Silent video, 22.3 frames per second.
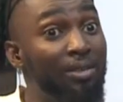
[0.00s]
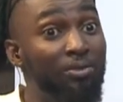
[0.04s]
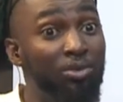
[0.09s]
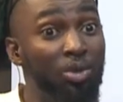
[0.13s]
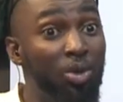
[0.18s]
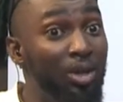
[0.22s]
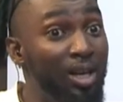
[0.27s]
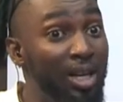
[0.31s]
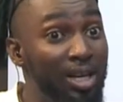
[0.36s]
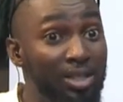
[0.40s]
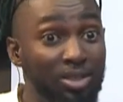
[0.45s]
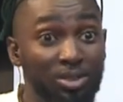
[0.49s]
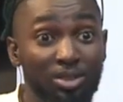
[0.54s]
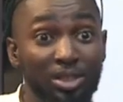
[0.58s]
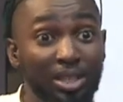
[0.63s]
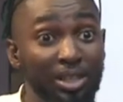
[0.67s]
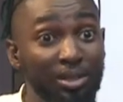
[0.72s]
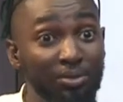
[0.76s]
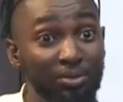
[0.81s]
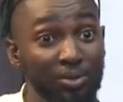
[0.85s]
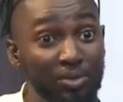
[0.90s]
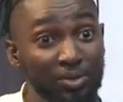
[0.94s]

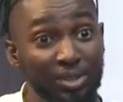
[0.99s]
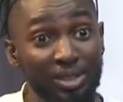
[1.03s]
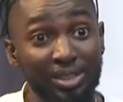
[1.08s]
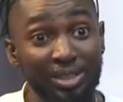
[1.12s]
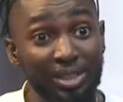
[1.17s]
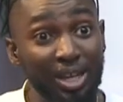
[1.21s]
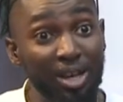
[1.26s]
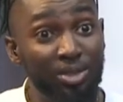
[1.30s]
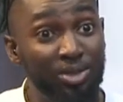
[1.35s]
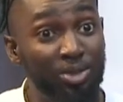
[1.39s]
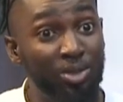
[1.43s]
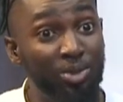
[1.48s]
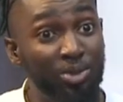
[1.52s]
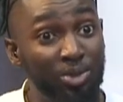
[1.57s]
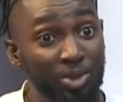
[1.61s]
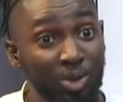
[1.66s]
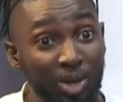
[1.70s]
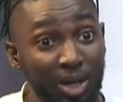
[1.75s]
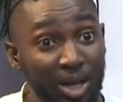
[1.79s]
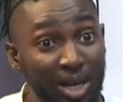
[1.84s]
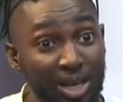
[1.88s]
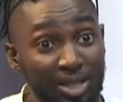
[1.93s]

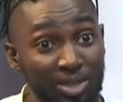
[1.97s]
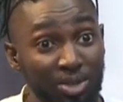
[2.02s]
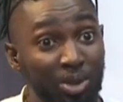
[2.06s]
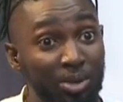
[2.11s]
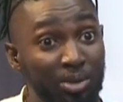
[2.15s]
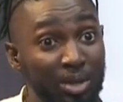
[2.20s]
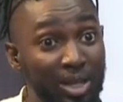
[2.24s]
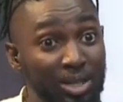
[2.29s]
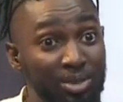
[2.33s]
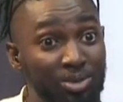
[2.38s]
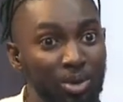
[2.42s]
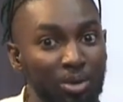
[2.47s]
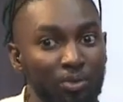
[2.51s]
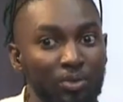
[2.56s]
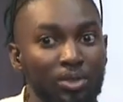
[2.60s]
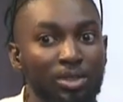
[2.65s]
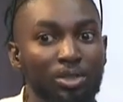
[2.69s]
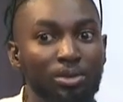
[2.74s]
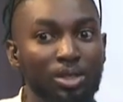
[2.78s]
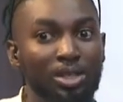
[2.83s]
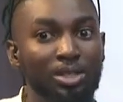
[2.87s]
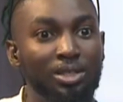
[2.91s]
$150,000, all that stuff,
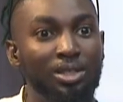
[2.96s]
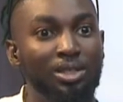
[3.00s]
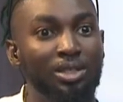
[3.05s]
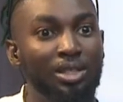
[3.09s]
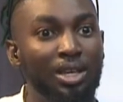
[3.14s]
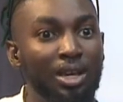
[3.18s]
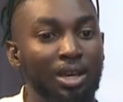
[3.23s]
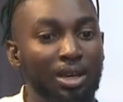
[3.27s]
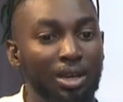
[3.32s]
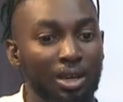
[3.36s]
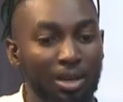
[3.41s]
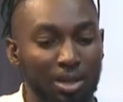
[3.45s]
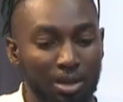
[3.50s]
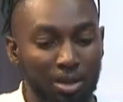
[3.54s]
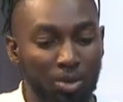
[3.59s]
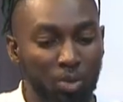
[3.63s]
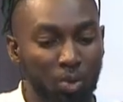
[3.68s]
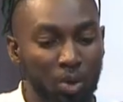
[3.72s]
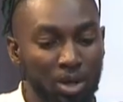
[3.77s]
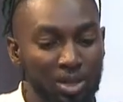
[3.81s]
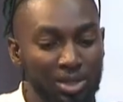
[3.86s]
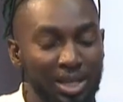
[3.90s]
is, is
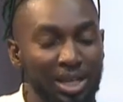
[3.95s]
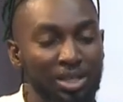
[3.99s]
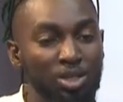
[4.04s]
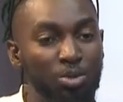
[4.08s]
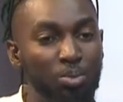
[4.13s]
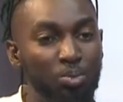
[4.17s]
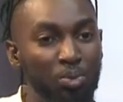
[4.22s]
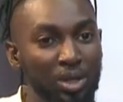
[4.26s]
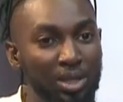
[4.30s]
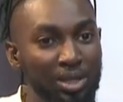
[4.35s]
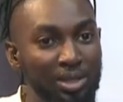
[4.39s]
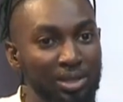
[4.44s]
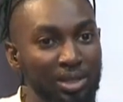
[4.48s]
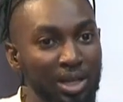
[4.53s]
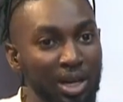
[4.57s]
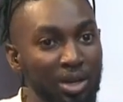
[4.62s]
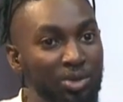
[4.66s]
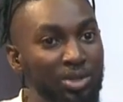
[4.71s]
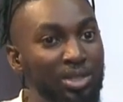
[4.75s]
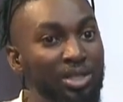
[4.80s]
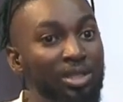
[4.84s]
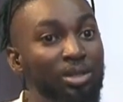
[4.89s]
when you start to break it
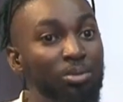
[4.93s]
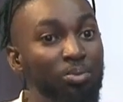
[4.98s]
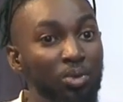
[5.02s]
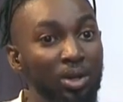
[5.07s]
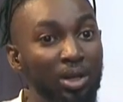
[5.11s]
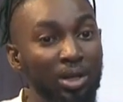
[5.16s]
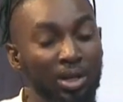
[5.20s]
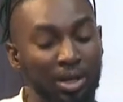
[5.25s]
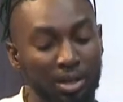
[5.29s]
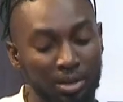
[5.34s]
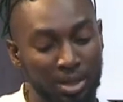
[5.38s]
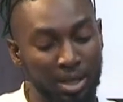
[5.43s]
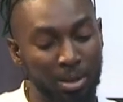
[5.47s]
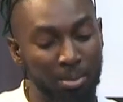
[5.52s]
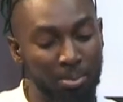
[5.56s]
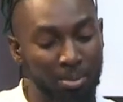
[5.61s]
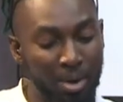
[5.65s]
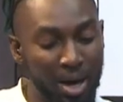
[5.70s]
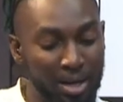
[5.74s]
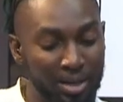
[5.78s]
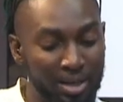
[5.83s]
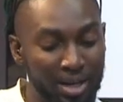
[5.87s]
down, you see the breakdown. They are,
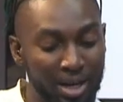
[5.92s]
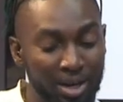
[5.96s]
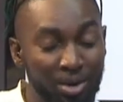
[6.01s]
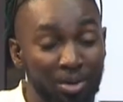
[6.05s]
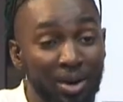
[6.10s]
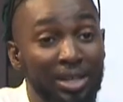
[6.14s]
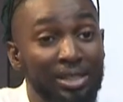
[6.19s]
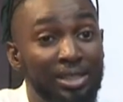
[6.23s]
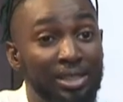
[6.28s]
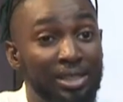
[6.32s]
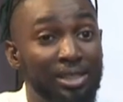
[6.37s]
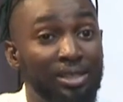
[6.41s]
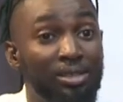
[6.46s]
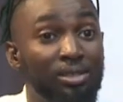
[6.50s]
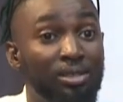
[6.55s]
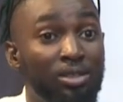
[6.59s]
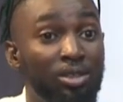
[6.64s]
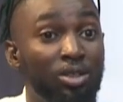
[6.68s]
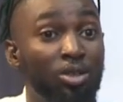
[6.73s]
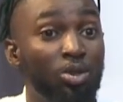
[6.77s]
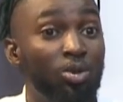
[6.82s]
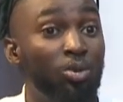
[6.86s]
they are renting
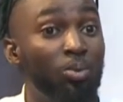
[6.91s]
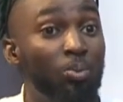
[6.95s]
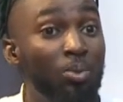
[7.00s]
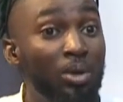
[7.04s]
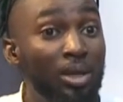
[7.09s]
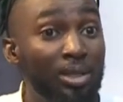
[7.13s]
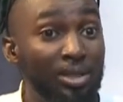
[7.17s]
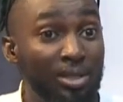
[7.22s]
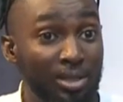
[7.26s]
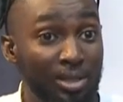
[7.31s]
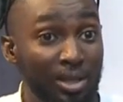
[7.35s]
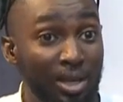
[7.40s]
equipment